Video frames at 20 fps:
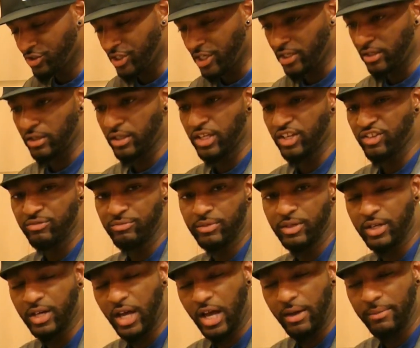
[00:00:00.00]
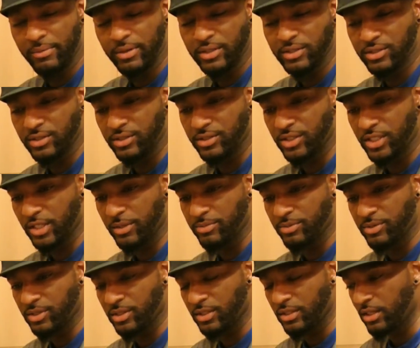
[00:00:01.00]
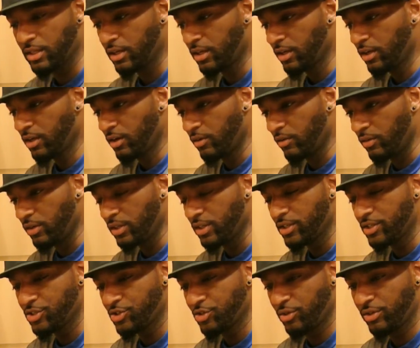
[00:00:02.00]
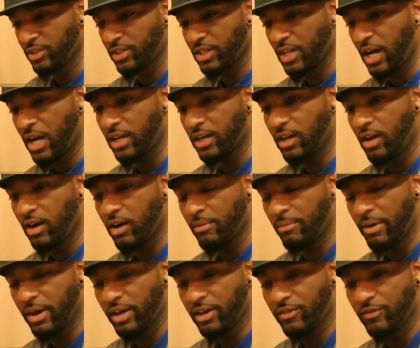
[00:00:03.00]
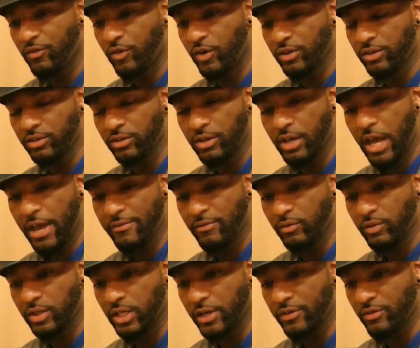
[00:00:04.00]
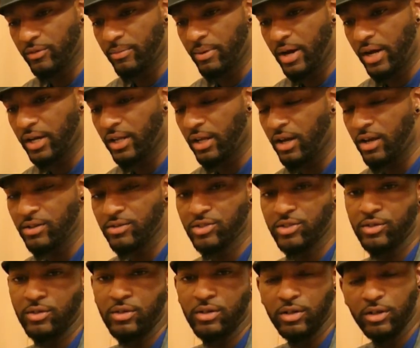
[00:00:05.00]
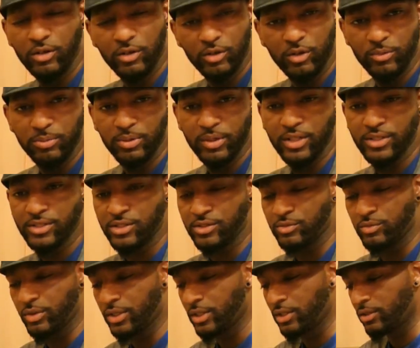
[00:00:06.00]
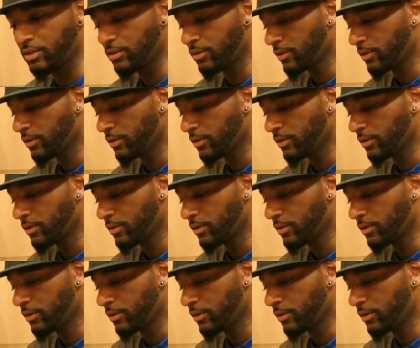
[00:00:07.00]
channel and giving me comments and tips, and really enjoying the dialogue back and forth that you're having with everybody. Also on Google Plus as well.